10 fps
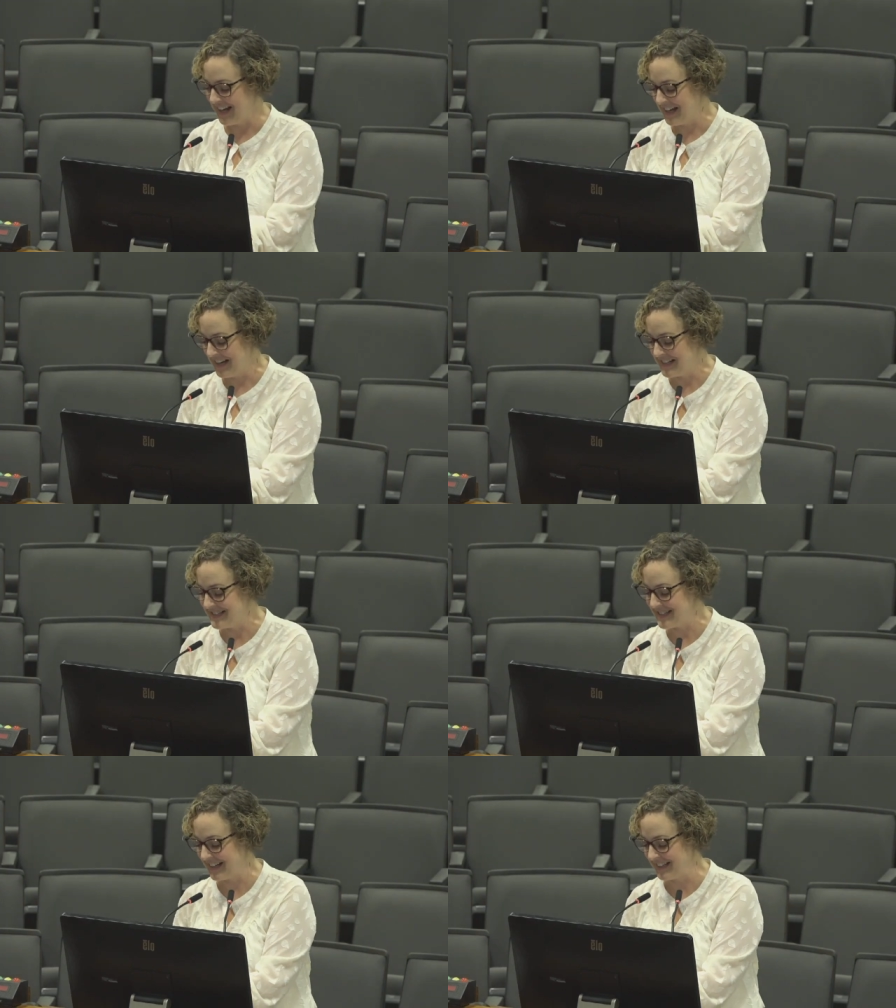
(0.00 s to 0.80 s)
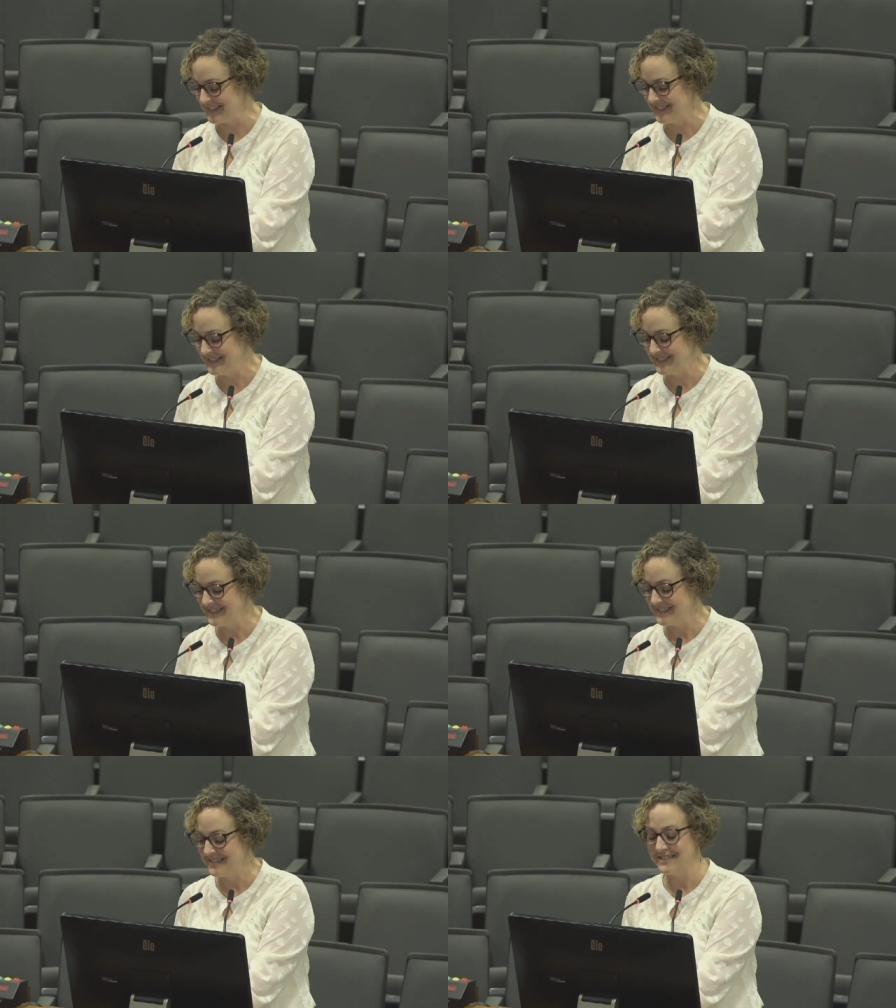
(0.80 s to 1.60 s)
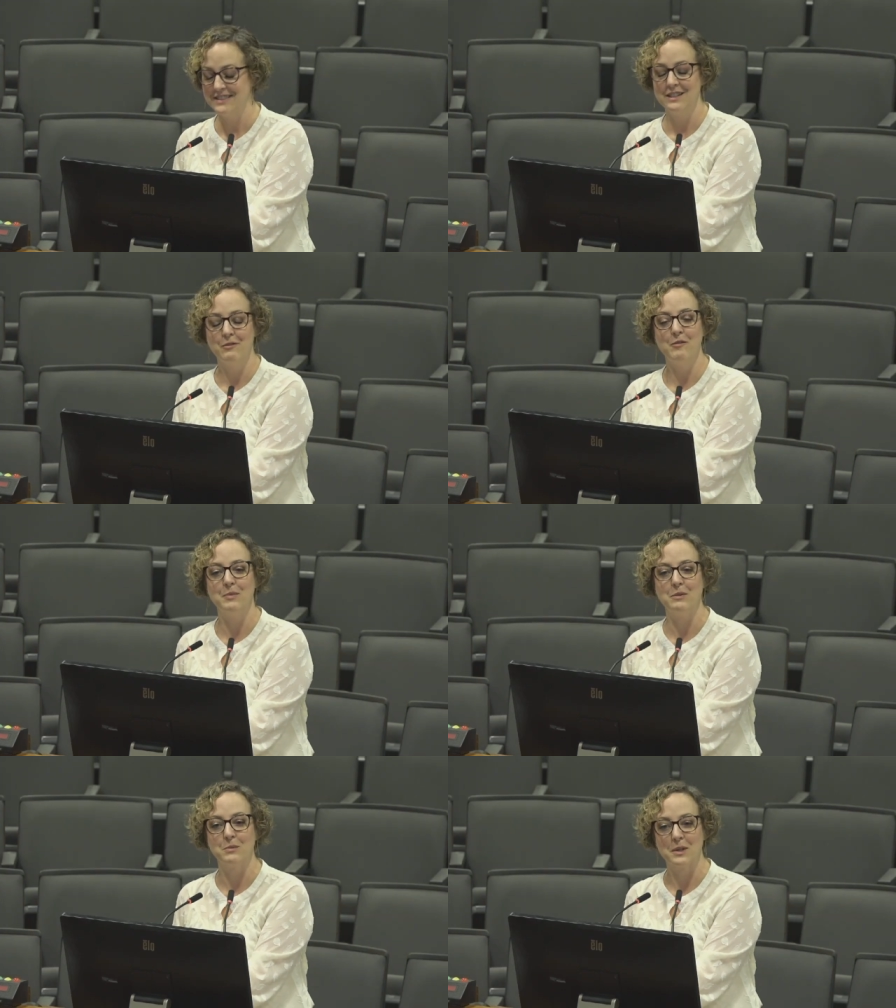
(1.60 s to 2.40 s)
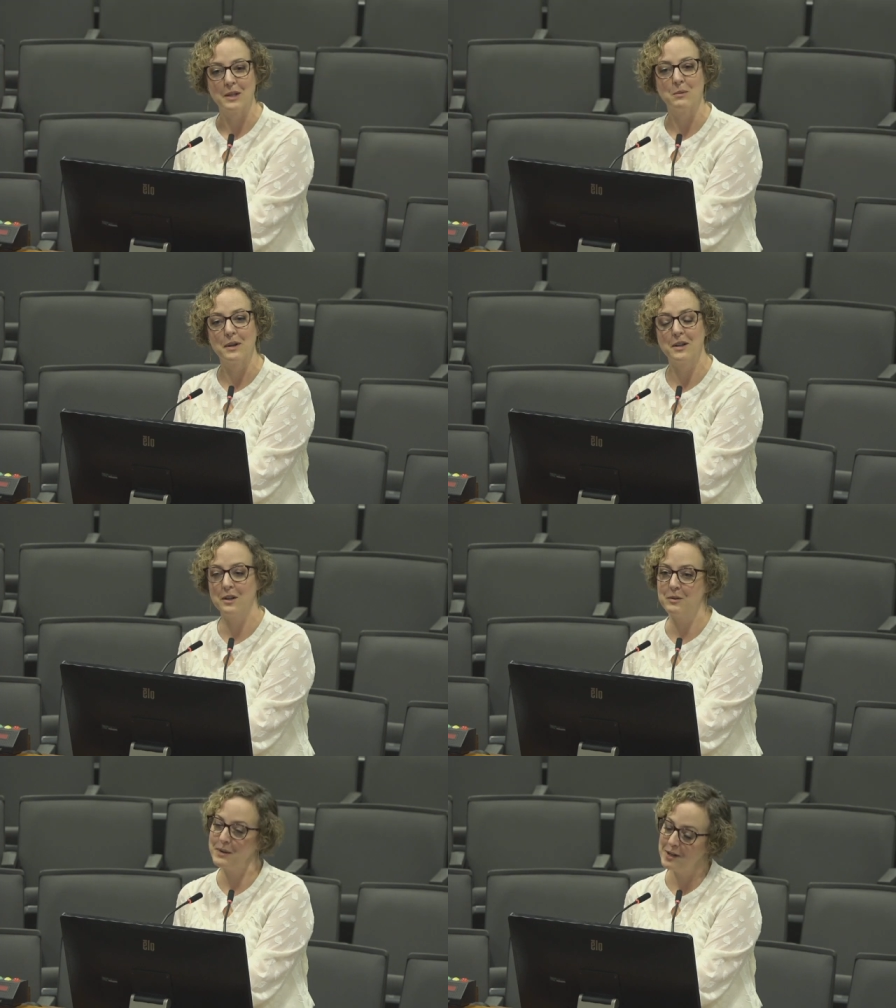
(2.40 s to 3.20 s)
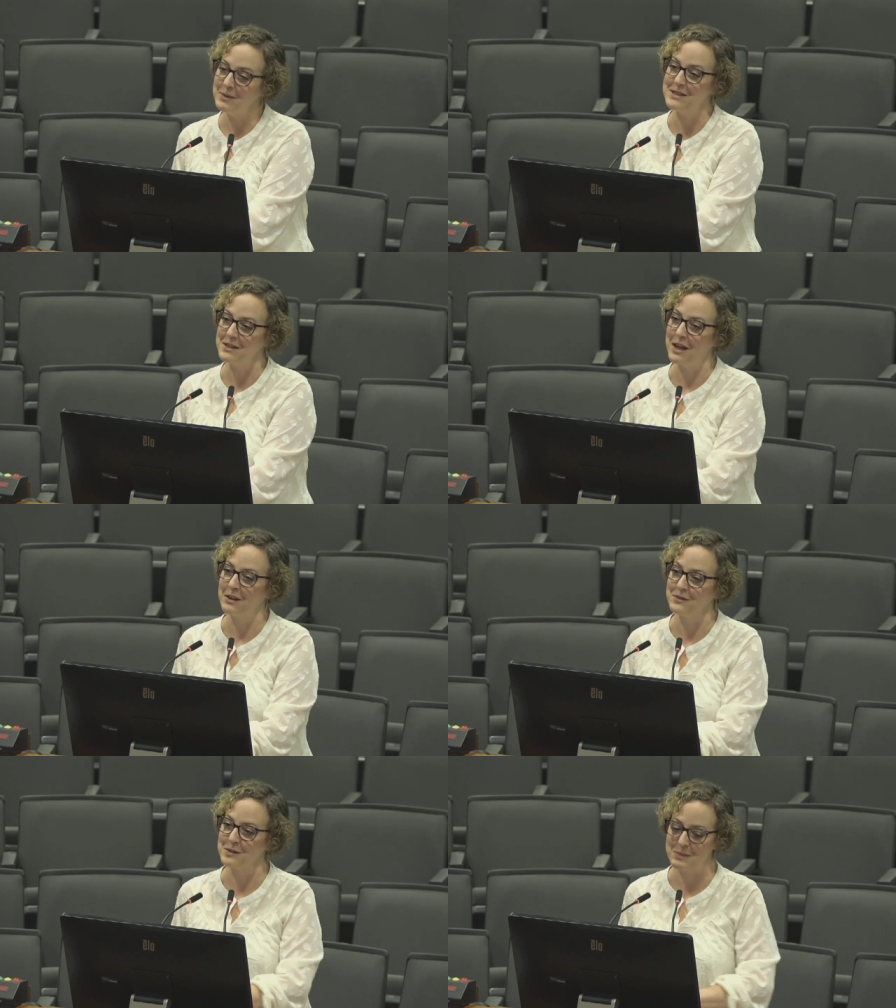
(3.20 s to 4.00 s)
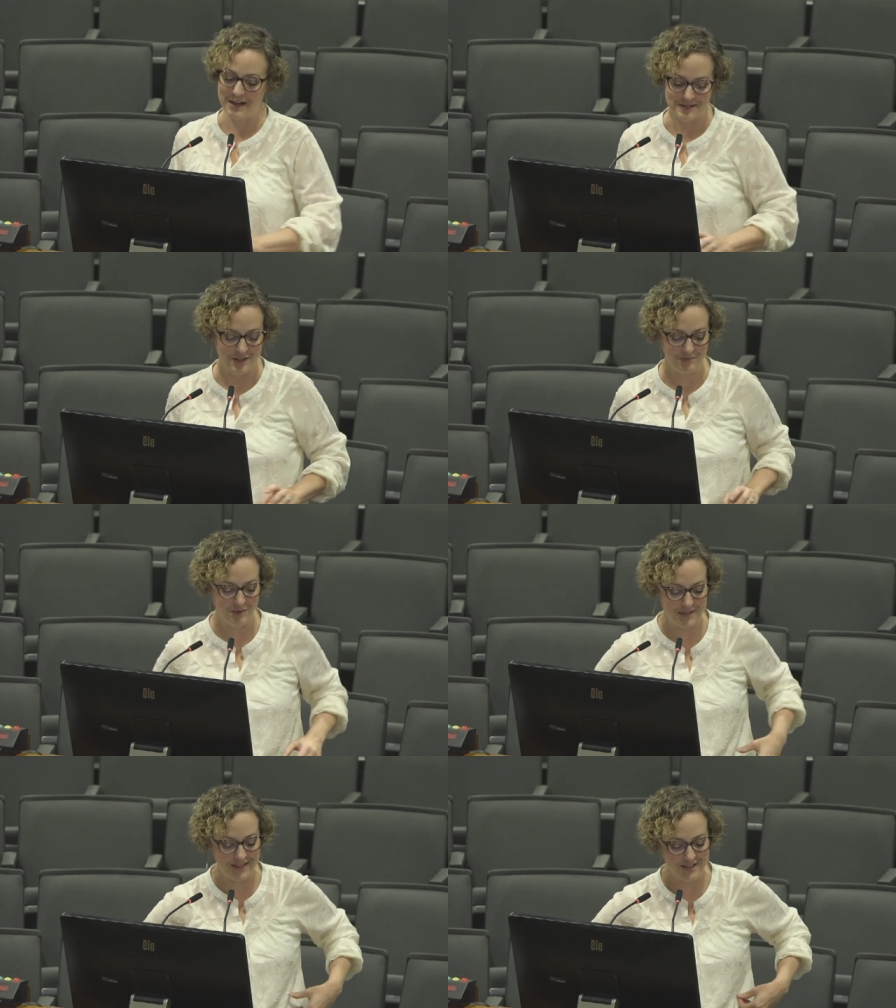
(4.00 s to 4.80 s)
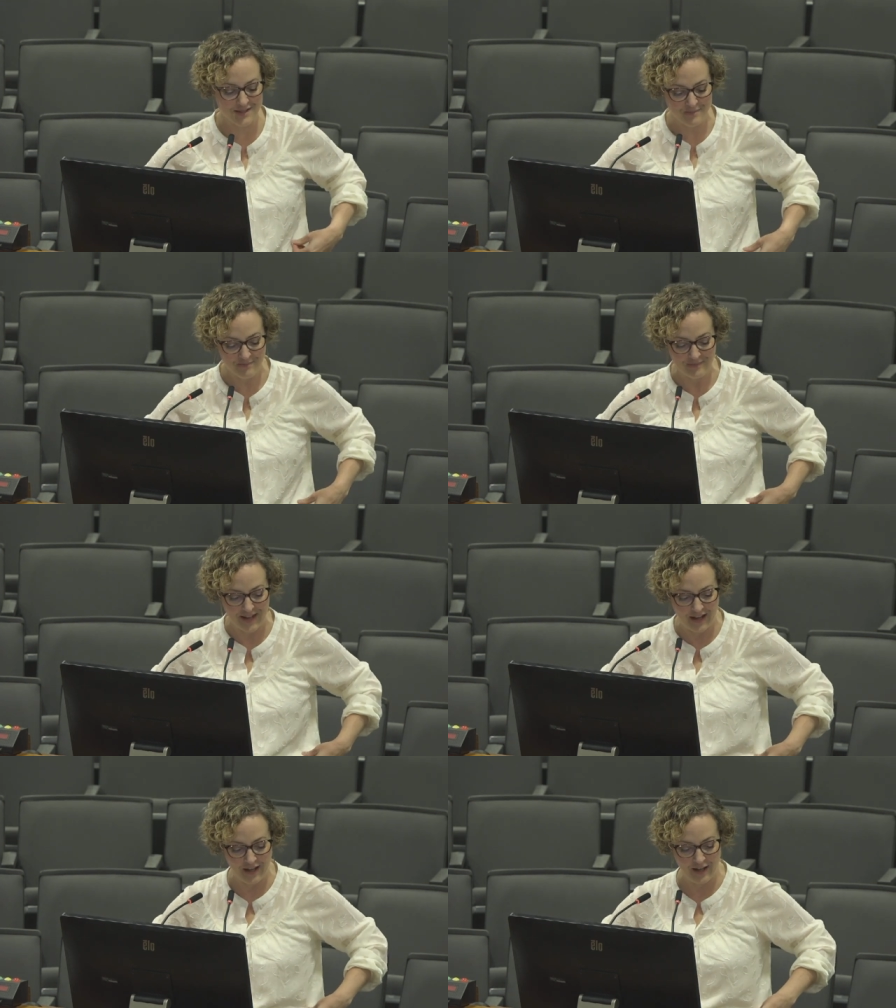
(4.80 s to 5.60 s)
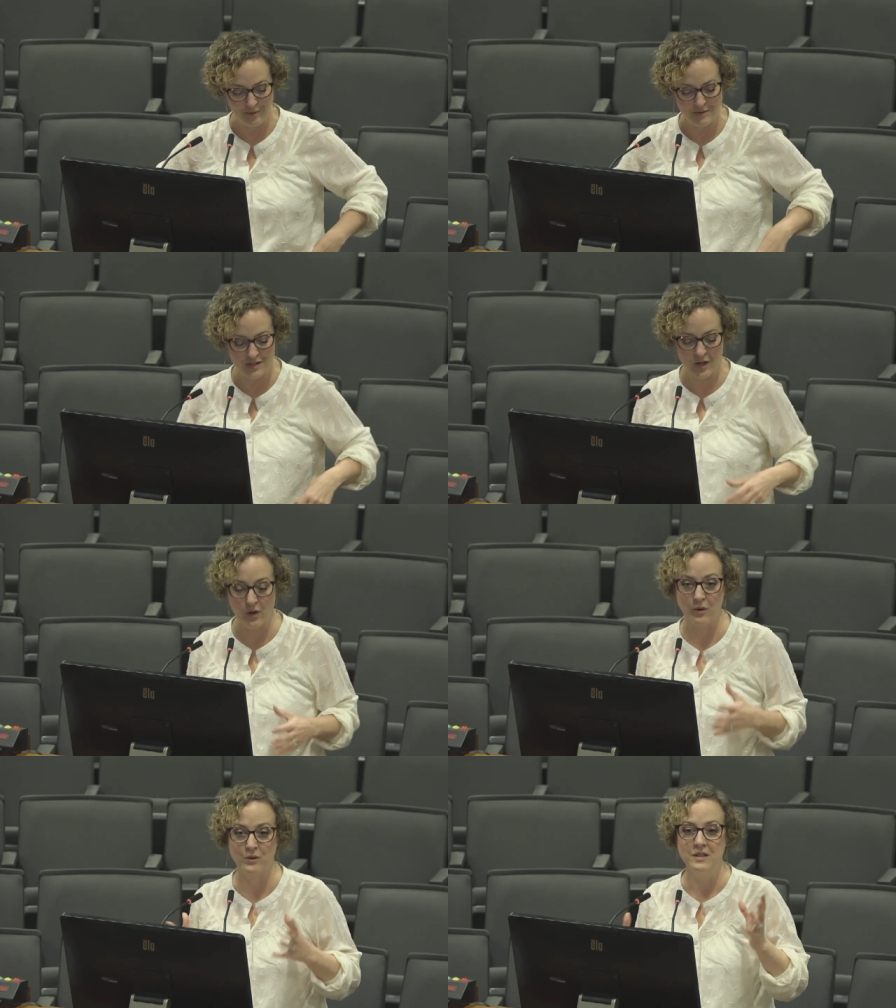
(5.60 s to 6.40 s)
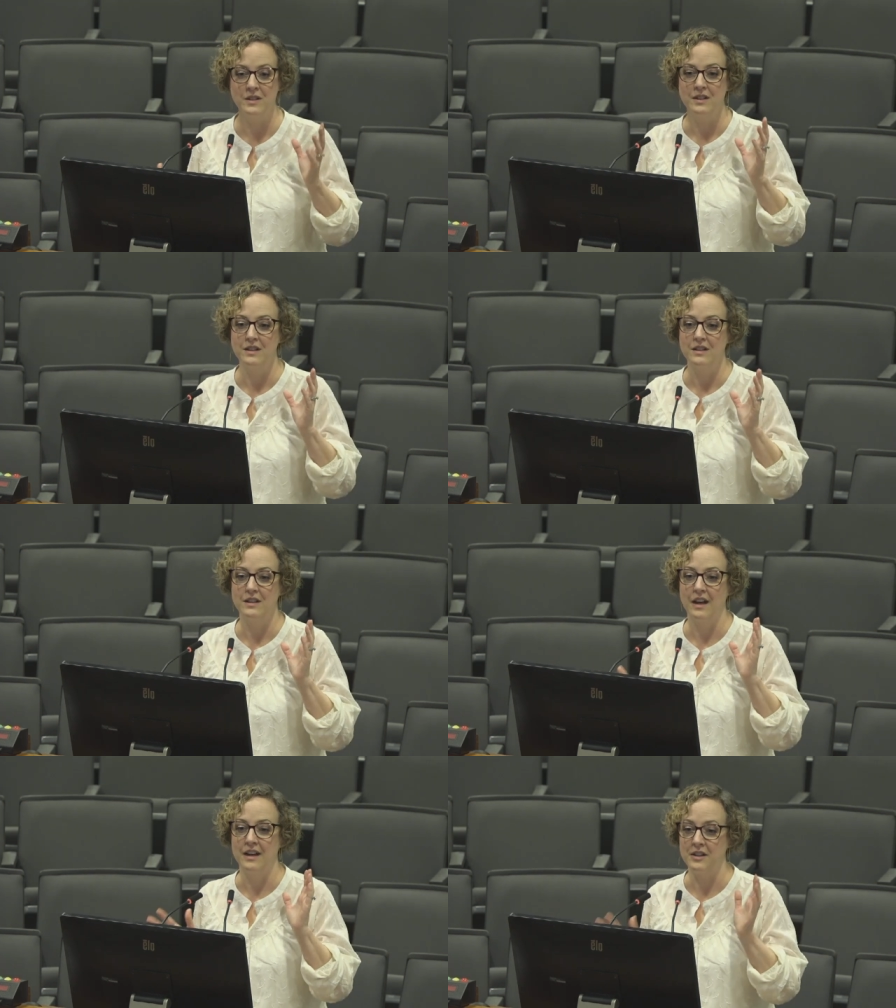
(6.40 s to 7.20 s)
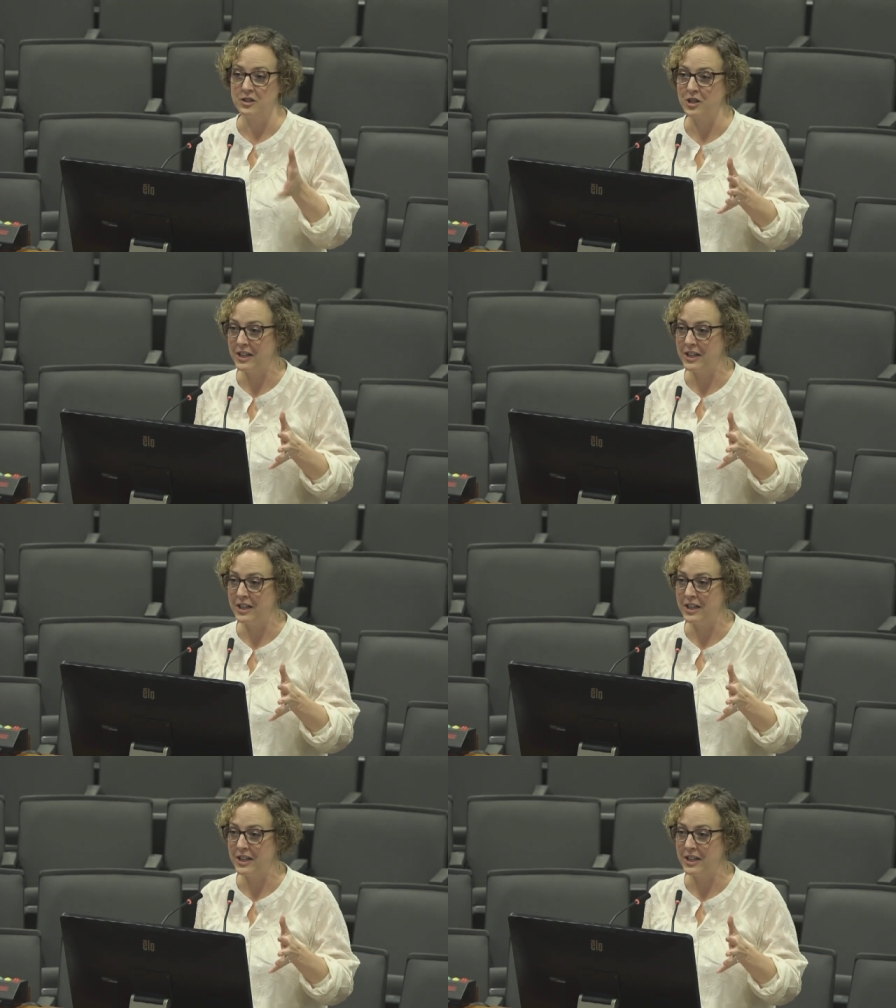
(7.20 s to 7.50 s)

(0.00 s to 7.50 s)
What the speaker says: And we've been really working on rabies a lot over the past couple weeks. So Dr.